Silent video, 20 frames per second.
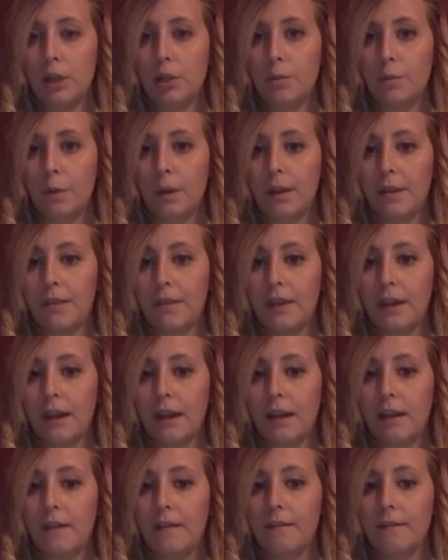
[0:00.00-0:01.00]
you want to
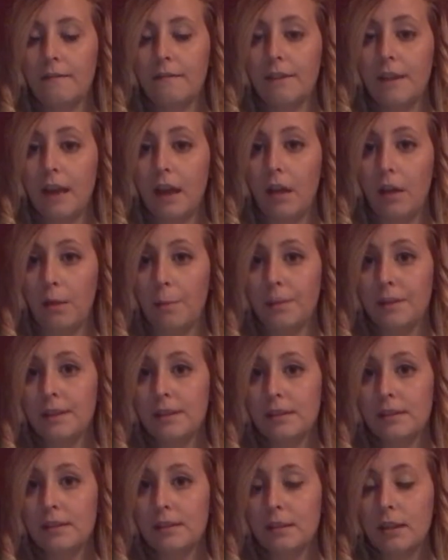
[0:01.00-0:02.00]
think of the
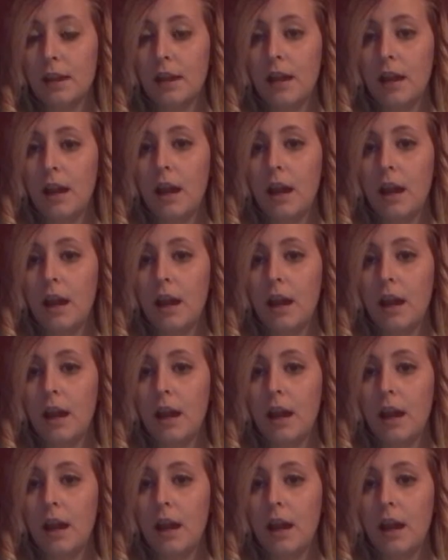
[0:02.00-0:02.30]
elements